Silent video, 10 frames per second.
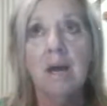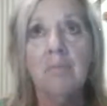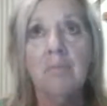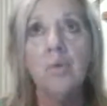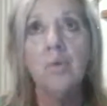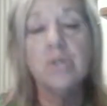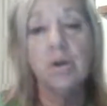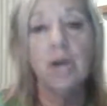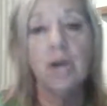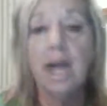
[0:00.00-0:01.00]

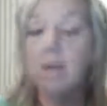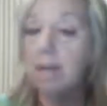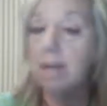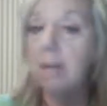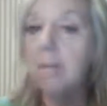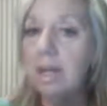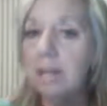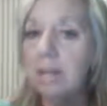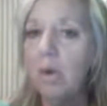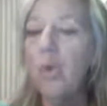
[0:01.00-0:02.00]
also how to become a
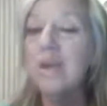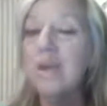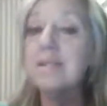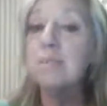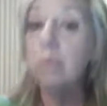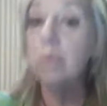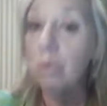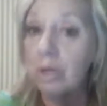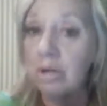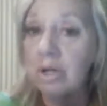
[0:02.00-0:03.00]
medium or
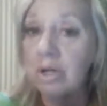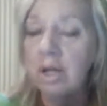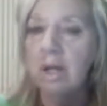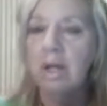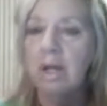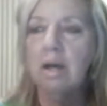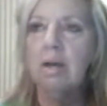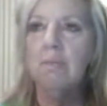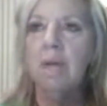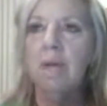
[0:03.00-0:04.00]
explore it.
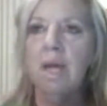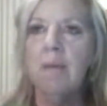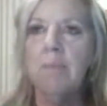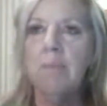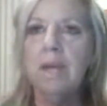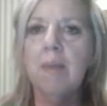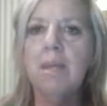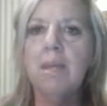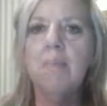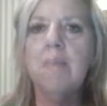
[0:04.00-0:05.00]
Um,
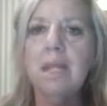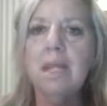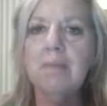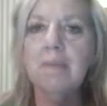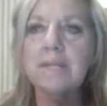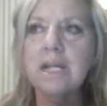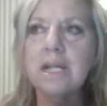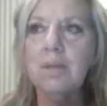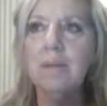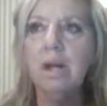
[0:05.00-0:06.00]
Becoming a medium is a
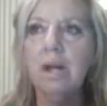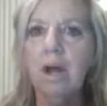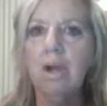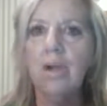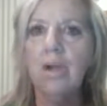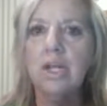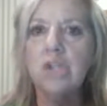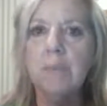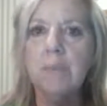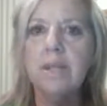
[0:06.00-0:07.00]
little bit like learning
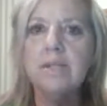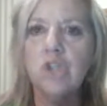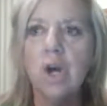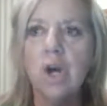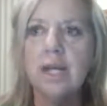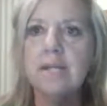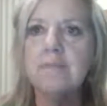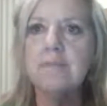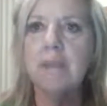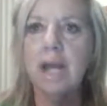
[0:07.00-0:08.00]
Japanese, Chinese,
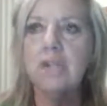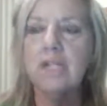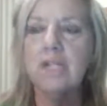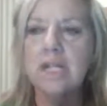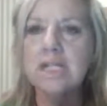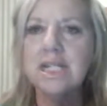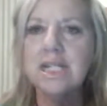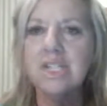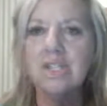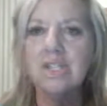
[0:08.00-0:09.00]
Malaysian,
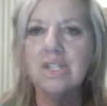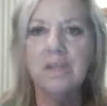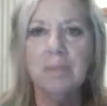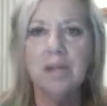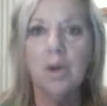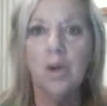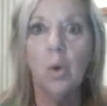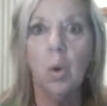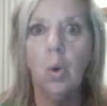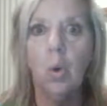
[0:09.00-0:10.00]
Indonesian, Filipino,
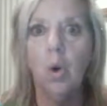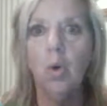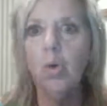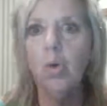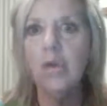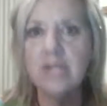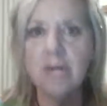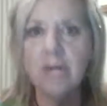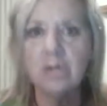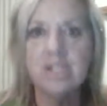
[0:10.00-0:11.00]
all those
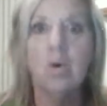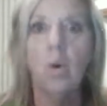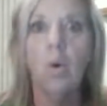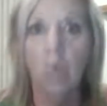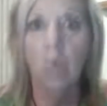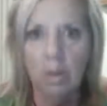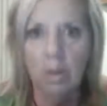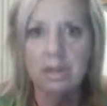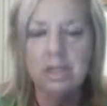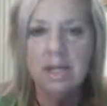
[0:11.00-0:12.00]
languages all at
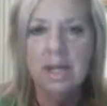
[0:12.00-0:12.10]
once,